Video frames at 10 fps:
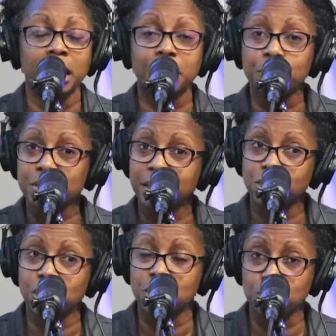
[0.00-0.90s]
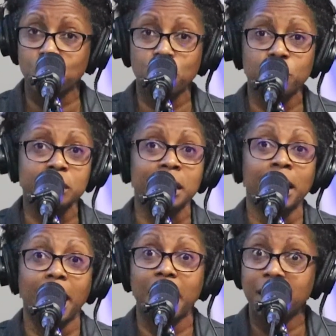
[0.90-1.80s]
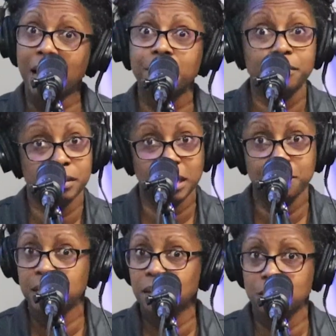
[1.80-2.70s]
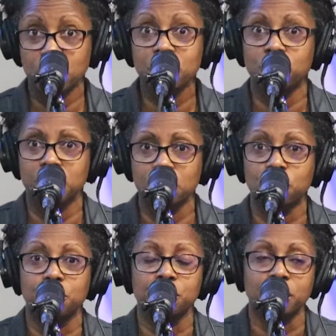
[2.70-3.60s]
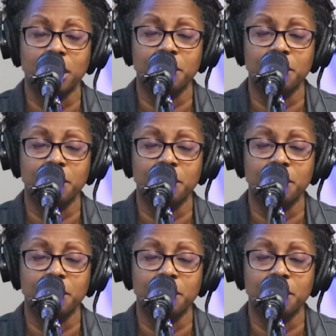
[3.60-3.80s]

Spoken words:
intersection controls and have safety and congestion issues